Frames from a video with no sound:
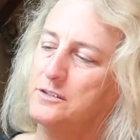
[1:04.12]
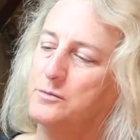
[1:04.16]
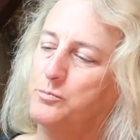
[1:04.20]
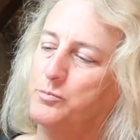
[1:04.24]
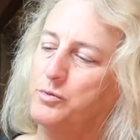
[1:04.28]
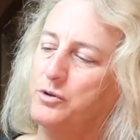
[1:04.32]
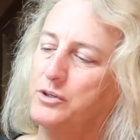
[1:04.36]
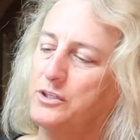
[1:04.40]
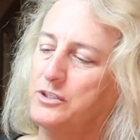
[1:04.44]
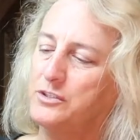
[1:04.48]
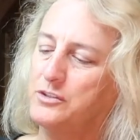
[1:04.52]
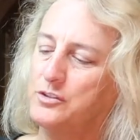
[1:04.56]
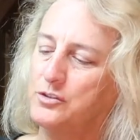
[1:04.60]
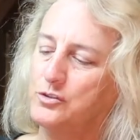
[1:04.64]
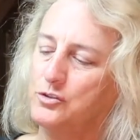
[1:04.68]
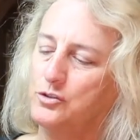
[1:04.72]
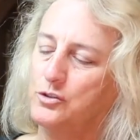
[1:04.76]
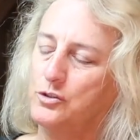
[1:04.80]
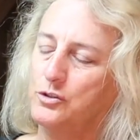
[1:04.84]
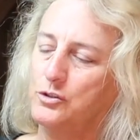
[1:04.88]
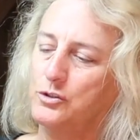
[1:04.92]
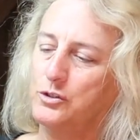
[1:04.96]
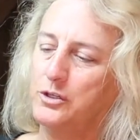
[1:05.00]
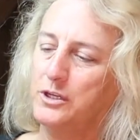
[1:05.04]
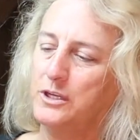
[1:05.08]
is pretty
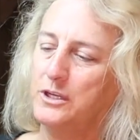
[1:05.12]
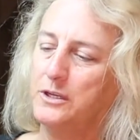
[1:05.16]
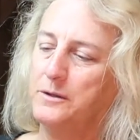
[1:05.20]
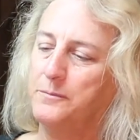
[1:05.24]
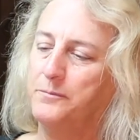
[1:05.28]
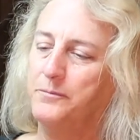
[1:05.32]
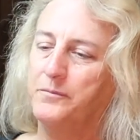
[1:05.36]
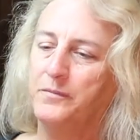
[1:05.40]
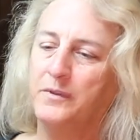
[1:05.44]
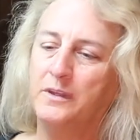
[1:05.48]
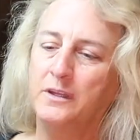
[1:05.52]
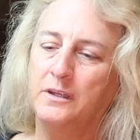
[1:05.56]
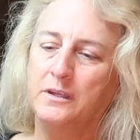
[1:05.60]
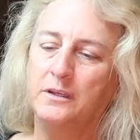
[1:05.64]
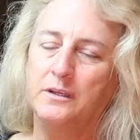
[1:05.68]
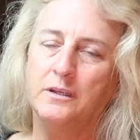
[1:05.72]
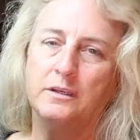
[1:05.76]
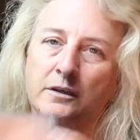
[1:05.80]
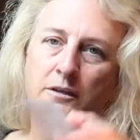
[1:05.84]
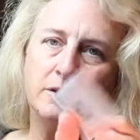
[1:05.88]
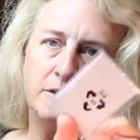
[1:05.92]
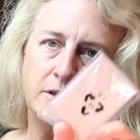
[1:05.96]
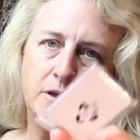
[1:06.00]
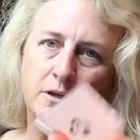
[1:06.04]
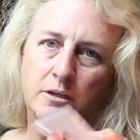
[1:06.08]
sturdy.
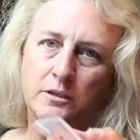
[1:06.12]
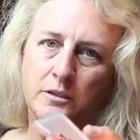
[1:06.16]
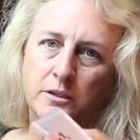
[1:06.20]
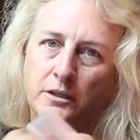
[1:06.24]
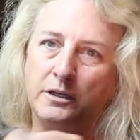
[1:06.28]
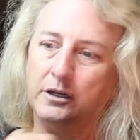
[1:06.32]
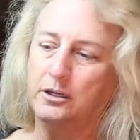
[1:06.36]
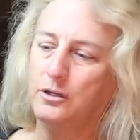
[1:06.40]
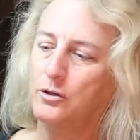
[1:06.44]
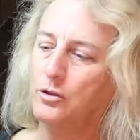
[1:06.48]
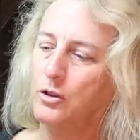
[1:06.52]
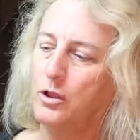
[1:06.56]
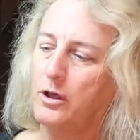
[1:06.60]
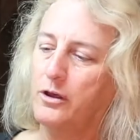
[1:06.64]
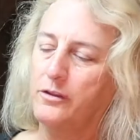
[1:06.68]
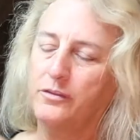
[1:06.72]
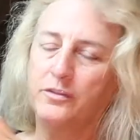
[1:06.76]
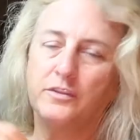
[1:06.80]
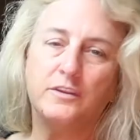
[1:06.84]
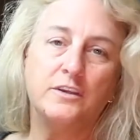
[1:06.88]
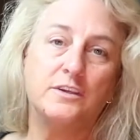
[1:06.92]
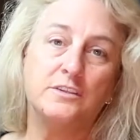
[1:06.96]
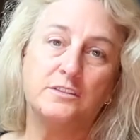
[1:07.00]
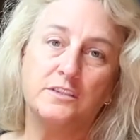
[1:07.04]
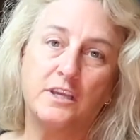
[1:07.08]
A cleaning cloth.
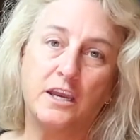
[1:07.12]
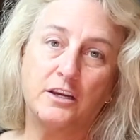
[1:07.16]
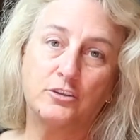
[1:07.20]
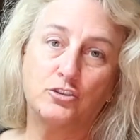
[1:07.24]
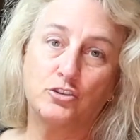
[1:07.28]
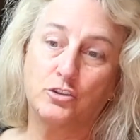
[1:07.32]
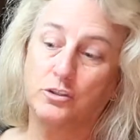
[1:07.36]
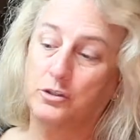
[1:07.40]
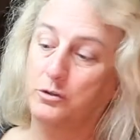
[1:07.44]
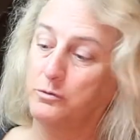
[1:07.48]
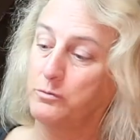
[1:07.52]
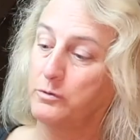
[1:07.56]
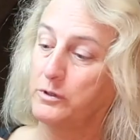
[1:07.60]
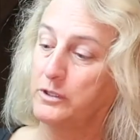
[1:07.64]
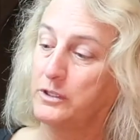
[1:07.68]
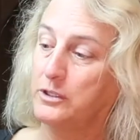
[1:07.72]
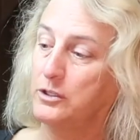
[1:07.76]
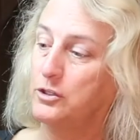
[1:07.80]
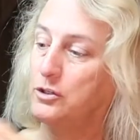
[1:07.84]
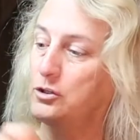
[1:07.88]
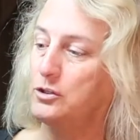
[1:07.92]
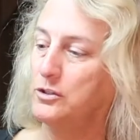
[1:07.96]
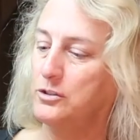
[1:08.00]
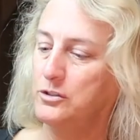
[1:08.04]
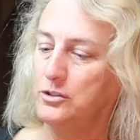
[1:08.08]
These actually are really
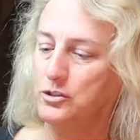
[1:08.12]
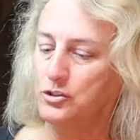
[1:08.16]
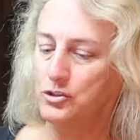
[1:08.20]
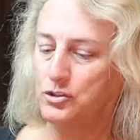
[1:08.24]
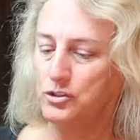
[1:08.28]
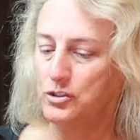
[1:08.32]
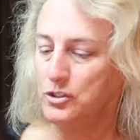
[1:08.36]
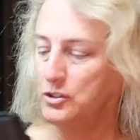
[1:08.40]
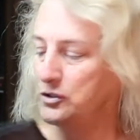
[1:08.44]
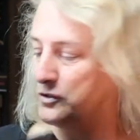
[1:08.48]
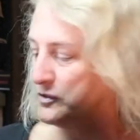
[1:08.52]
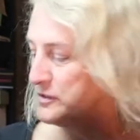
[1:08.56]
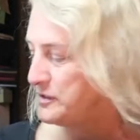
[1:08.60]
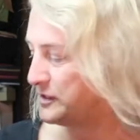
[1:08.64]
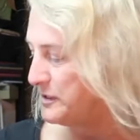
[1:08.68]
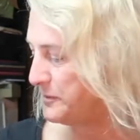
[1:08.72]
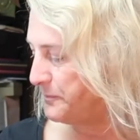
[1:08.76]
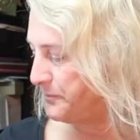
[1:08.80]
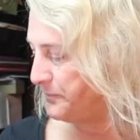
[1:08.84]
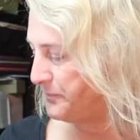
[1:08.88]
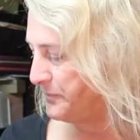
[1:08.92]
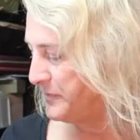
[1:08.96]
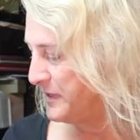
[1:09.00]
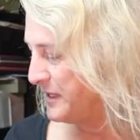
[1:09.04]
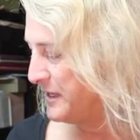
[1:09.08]
good. You should use them.
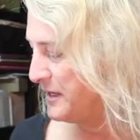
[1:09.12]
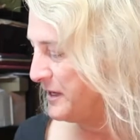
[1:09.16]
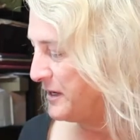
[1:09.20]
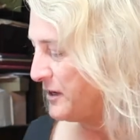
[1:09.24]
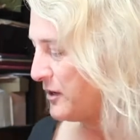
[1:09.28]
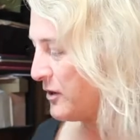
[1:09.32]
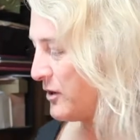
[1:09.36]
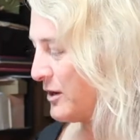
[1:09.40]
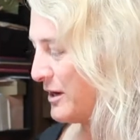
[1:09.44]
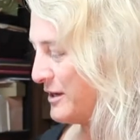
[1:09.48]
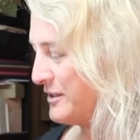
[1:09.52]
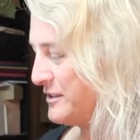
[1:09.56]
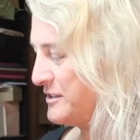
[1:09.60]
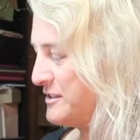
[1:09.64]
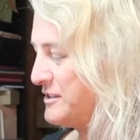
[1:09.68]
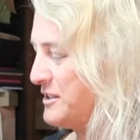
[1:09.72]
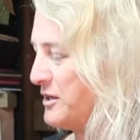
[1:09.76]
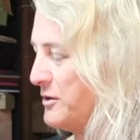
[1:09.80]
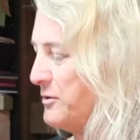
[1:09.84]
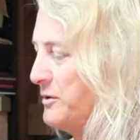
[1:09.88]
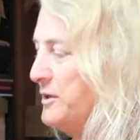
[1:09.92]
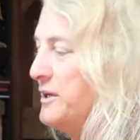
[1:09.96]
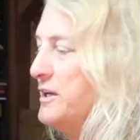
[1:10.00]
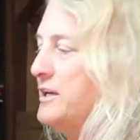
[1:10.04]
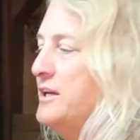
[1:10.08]
Alright,
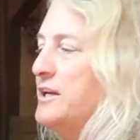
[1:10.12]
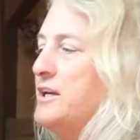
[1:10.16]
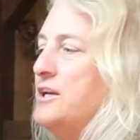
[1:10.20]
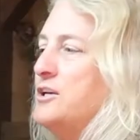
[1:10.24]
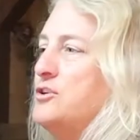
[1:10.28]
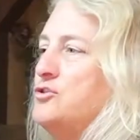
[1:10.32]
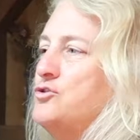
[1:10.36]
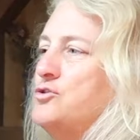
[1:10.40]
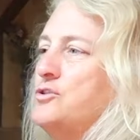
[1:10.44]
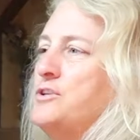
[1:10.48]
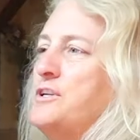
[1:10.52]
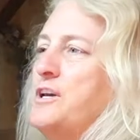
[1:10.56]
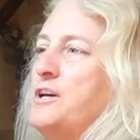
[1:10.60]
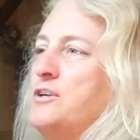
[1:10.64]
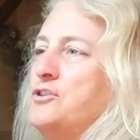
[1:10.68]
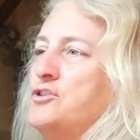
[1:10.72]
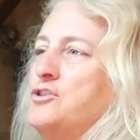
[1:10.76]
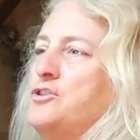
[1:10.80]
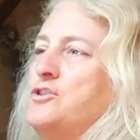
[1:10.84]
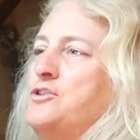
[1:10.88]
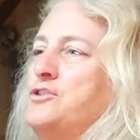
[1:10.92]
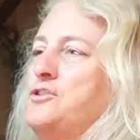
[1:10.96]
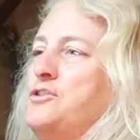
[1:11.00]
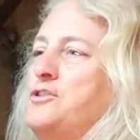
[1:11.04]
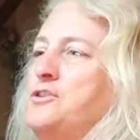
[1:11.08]
so
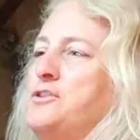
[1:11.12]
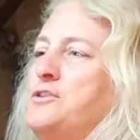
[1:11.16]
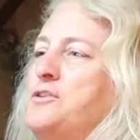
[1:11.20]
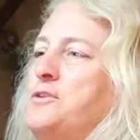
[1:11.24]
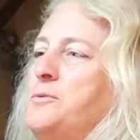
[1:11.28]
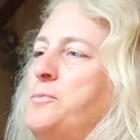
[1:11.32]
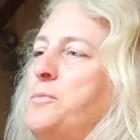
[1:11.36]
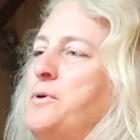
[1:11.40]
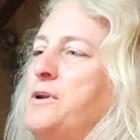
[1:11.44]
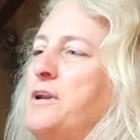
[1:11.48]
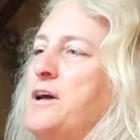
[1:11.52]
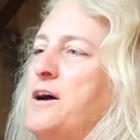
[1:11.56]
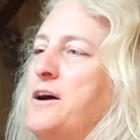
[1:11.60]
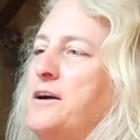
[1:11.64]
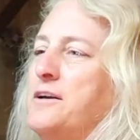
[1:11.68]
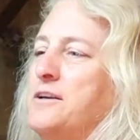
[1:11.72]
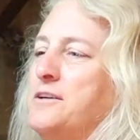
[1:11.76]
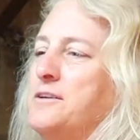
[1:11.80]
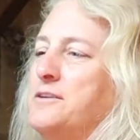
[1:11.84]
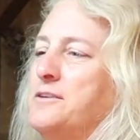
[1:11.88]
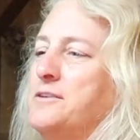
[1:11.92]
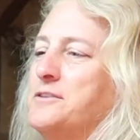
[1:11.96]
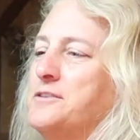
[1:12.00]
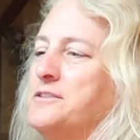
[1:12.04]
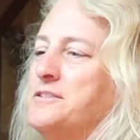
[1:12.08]
introduction to the
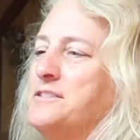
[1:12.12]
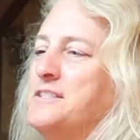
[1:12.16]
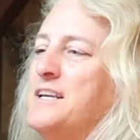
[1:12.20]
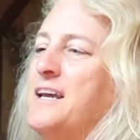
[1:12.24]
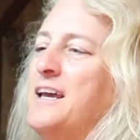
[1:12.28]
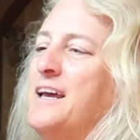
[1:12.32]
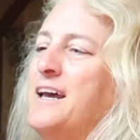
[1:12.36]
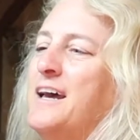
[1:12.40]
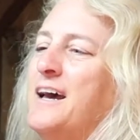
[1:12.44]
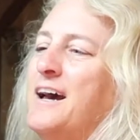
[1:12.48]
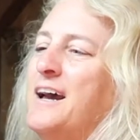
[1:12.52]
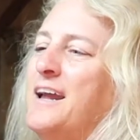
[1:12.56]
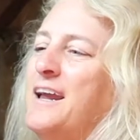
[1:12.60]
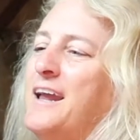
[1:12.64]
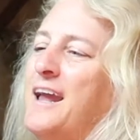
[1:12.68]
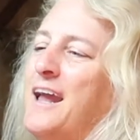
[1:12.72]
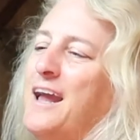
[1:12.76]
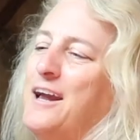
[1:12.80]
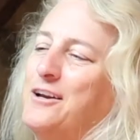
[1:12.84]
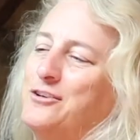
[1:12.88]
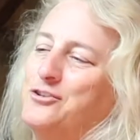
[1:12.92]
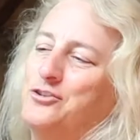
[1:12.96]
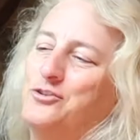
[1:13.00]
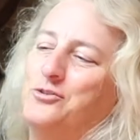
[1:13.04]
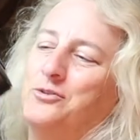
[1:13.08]
binoculars. I
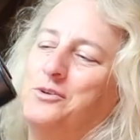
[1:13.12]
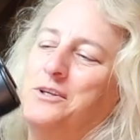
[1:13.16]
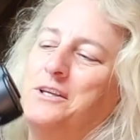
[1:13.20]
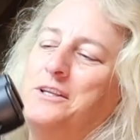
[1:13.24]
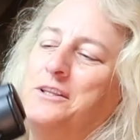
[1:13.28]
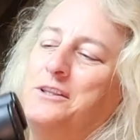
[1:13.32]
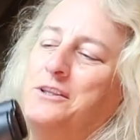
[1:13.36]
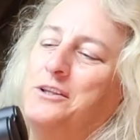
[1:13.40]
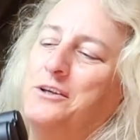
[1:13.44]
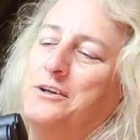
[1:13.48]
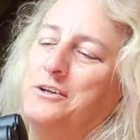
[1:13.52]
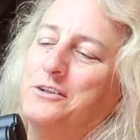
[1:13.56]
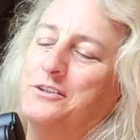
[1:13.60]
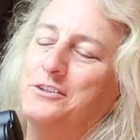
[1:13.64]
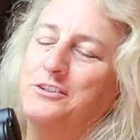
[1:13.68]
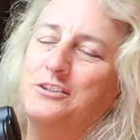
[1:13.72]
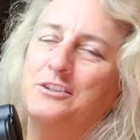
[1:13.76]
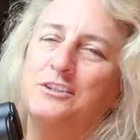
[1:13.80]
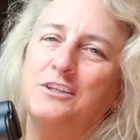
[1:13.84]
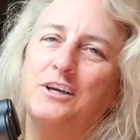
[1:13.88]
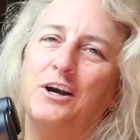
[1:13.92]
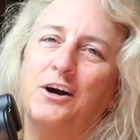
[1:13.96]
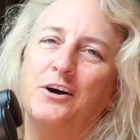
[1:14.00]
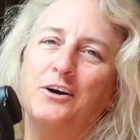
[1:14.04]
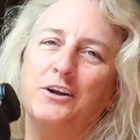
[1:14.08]
actually
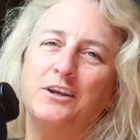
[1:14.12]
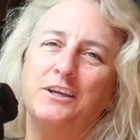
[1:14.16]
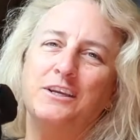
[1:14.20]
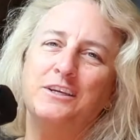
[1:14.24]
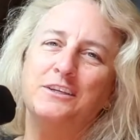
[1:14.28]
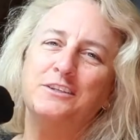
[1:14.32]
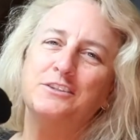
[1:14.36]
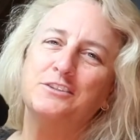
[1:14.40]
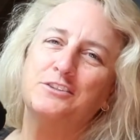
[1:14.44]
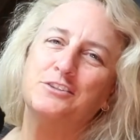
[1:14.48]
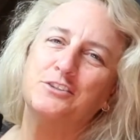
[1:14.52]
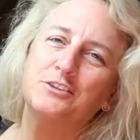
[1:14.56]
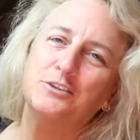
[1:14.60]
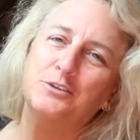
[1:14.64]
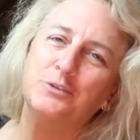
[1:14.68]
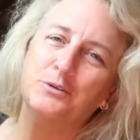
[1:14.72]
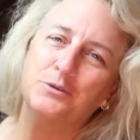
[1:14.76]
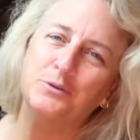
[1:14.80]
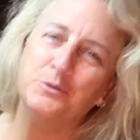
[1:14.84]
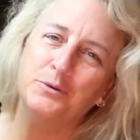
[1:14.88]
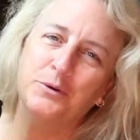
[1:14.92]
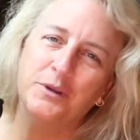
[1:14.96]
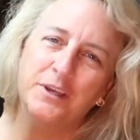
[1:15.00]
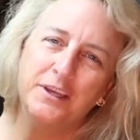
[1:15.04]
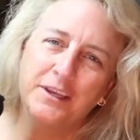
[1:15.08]
looked
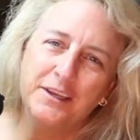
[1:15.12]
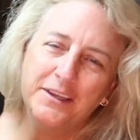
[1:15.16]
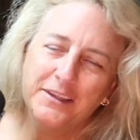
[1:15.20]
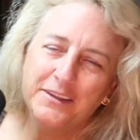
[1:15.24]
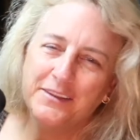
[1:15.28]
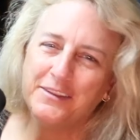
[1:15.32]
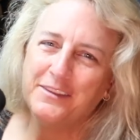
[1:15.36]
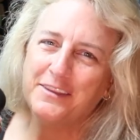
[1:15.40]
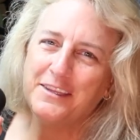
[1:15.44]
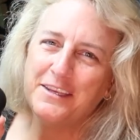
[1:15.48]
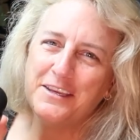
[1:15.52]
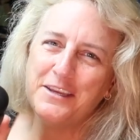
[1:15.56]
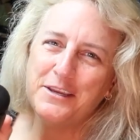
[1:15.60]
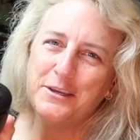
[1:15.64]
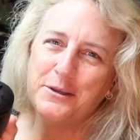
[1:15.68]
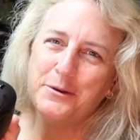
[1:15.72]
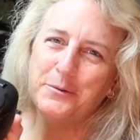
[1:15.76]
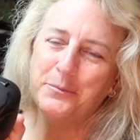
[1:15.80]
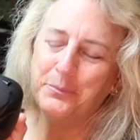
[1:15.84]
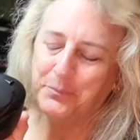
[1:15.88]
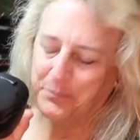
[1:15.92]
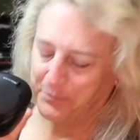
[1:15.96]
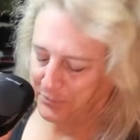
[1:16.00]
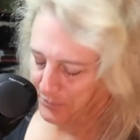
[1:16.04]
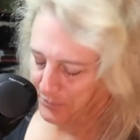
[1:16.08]
into the